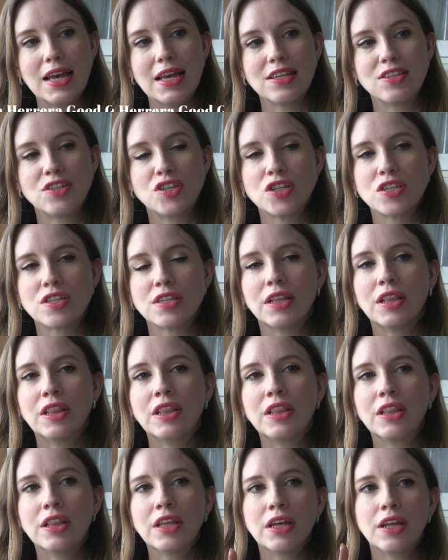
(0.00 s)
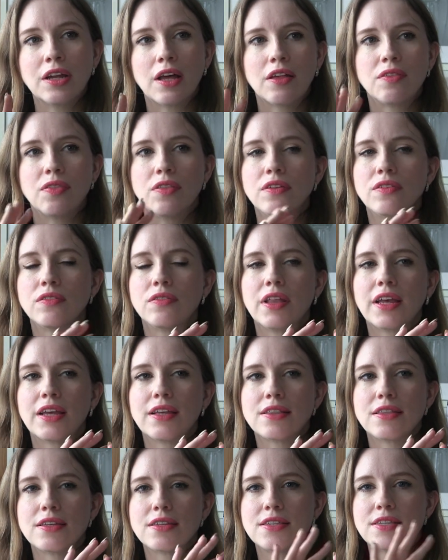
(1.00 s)
it's just a little
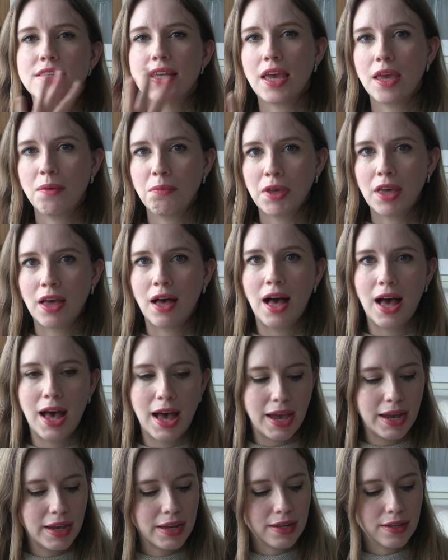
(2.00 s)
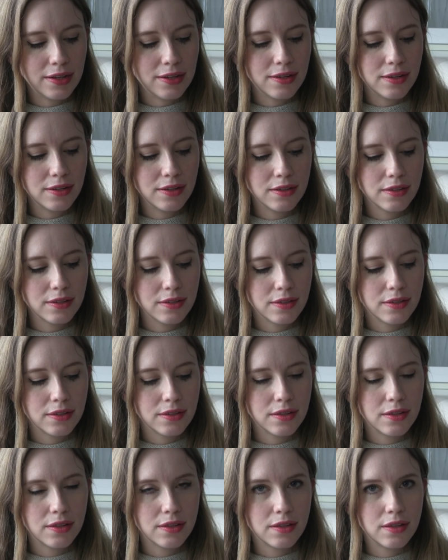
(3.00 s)
like the same kind
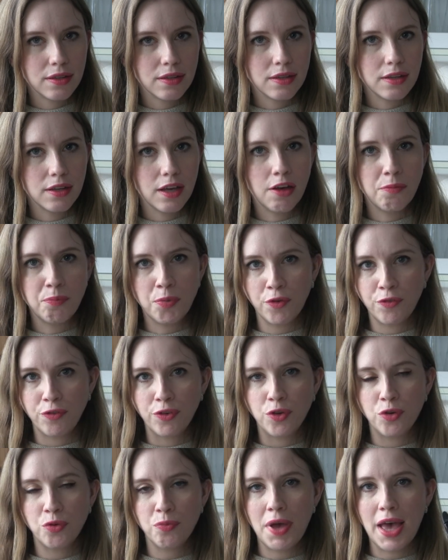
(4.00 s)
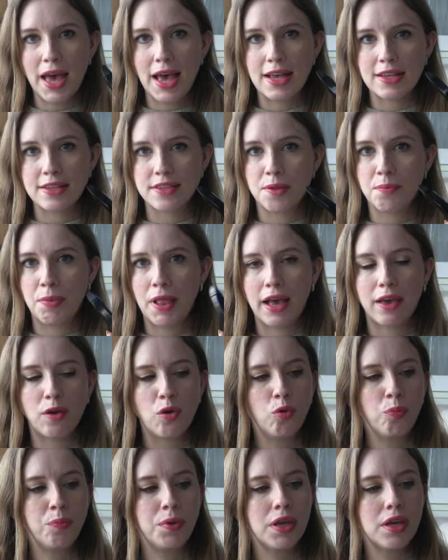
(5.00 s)
of perfume as the Black
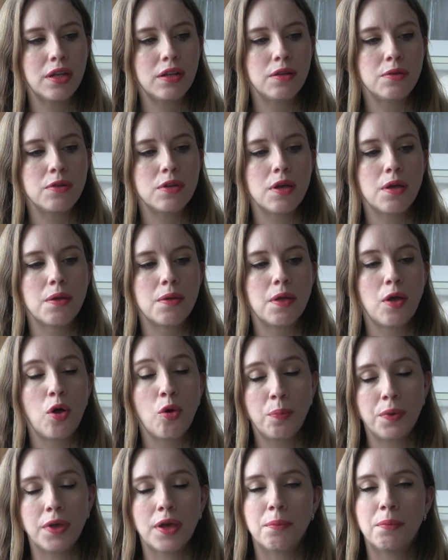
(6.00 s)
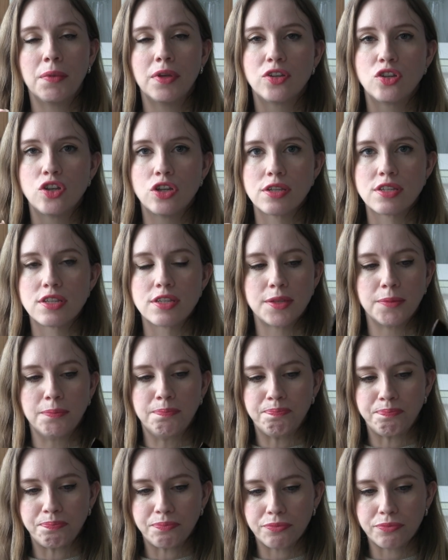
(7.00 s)
Opium, just
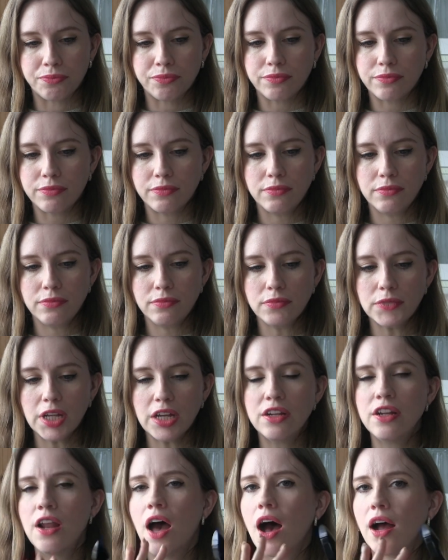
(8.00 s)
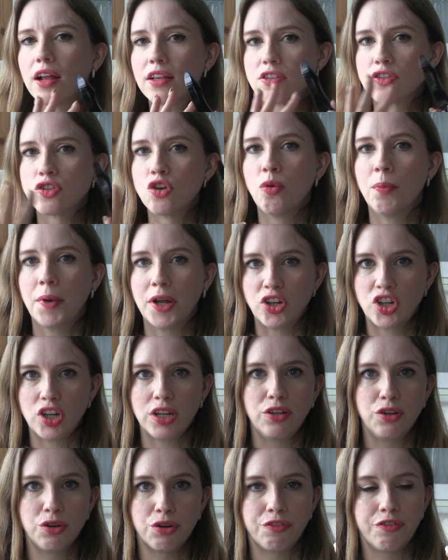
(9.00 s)
not so much
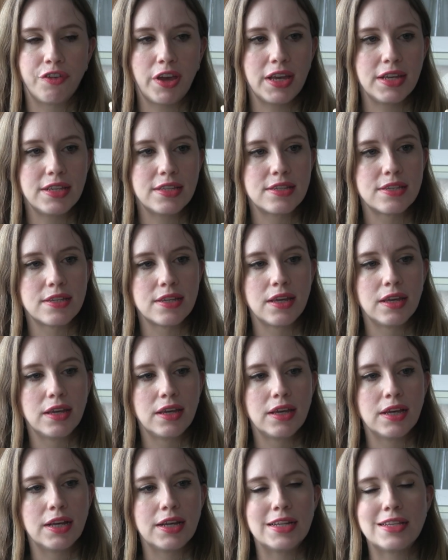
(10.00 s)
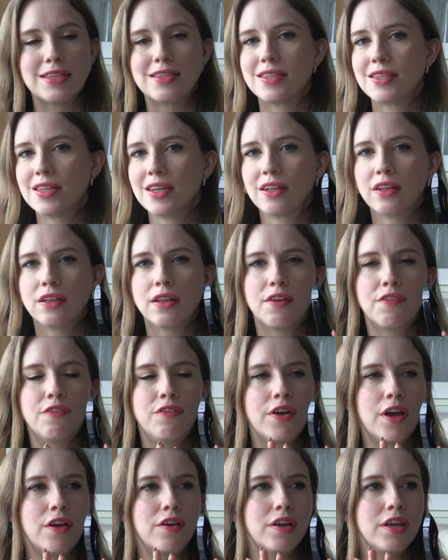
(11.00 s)
in your face. It's still a
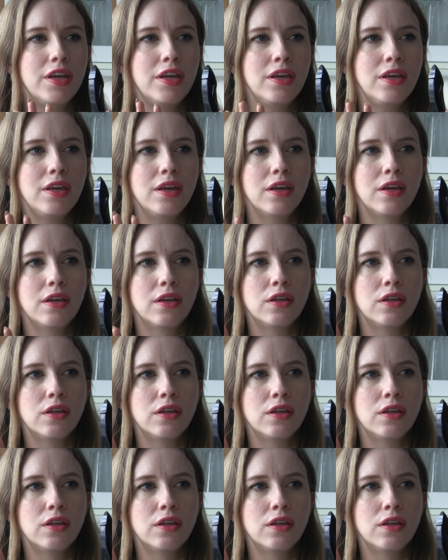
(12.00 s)
very